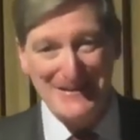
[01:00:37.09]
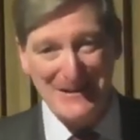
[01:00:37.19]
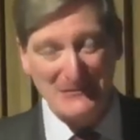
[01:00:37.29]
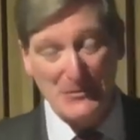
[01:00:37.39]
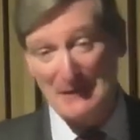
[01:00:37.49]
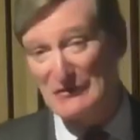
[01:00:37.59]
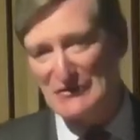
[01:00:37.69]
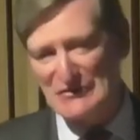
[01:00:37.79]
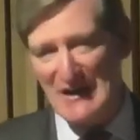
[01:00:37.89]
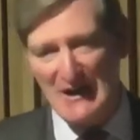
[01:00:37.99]
And you have to
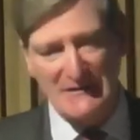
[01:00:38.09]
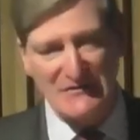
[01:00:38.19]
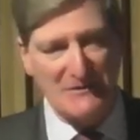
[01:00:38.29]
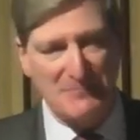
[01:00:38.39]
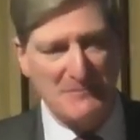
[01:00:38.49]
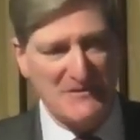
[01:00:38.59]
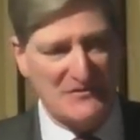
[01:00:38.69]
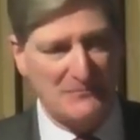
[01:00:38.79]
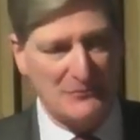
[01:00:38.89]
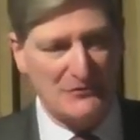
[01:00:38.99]
decide, is it
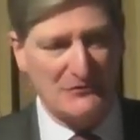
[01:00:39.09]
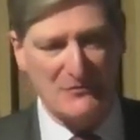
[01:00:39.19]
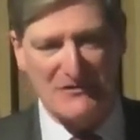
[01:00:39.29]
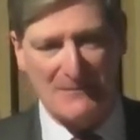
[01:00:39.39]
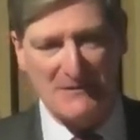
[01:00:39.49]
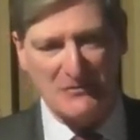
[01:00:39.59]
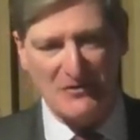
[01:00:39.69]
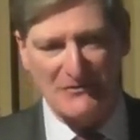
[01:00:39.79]
permissible to do something which